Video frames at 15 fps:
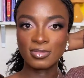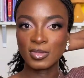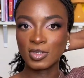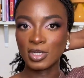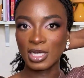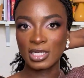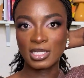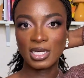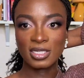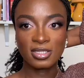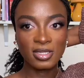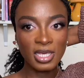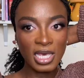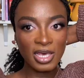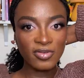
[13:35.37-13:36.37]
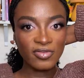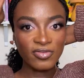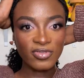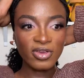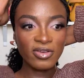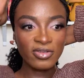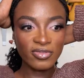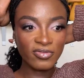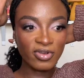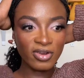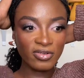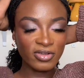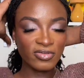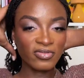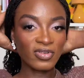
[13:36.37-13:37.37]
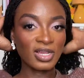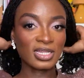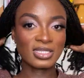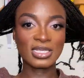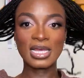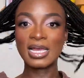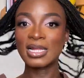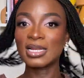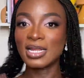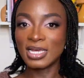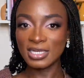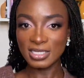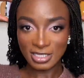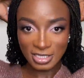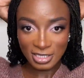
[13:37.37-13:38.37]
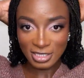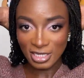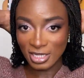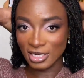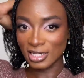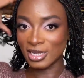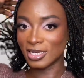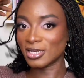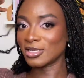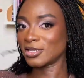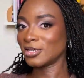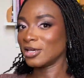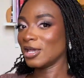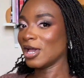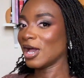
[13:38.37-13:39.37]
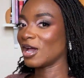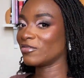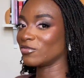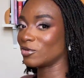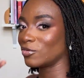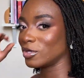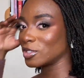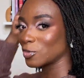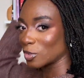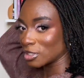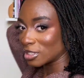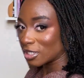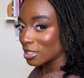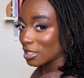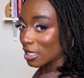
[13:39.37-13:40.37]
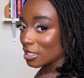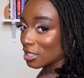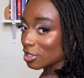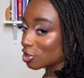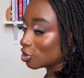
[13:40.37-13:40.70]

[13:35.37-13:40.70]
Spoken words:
look at that, very, very flat. I like it, and I've always wanted like a